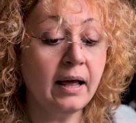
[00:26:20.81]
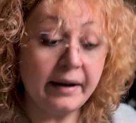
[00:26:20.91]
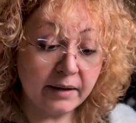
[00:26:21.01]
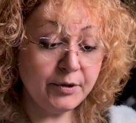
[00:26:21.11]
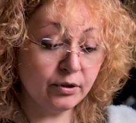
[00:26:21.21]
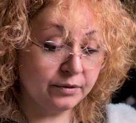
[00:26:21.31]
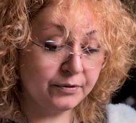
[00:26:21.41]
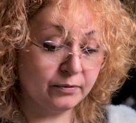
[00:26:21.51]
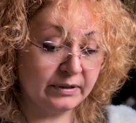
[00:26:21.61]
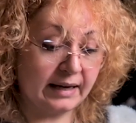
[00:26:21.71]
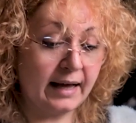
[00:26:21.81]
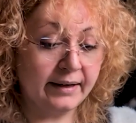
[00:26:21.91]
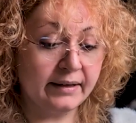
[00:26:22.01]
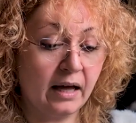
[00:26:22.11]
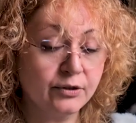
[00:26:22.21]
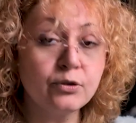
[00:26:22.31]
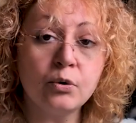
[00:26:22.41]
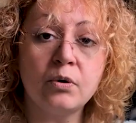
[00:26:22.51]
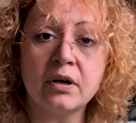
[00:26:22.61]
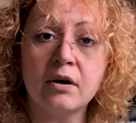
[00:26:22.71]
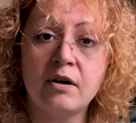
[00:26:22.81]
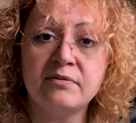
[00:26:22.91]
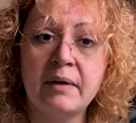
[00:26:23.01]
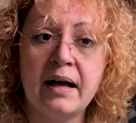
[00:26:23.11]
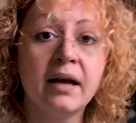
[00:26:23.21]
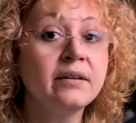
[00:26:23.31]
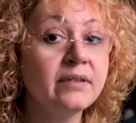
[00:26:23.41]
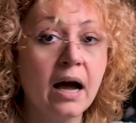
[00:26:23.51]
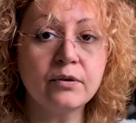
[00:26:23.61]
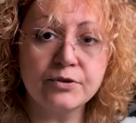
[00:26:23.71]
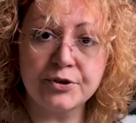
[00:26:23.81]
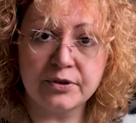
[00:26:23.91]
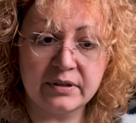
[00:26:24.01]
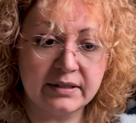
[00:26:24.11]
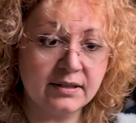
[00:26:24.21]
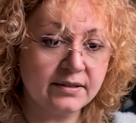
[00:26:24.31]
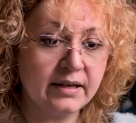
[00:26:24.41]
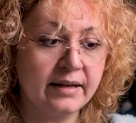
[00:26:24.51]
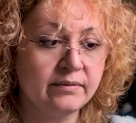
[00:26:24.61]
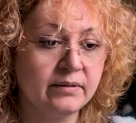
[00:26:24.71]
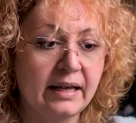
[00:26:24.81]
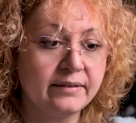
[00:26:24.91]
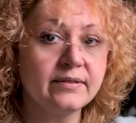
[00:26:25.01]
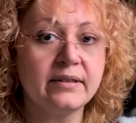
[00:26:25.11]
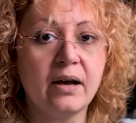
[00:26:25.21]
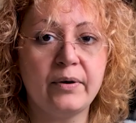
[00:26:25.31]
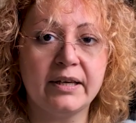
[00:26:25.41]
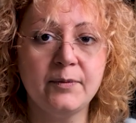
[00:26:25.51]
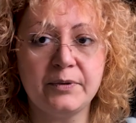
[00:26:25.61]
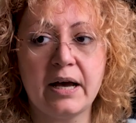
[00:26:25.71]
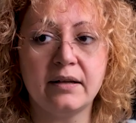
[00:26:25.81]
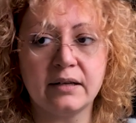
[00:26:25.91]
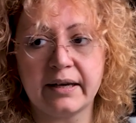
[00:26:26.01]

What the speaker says: Let me know if you would like a tour of my tarot journals and like see how I keep that.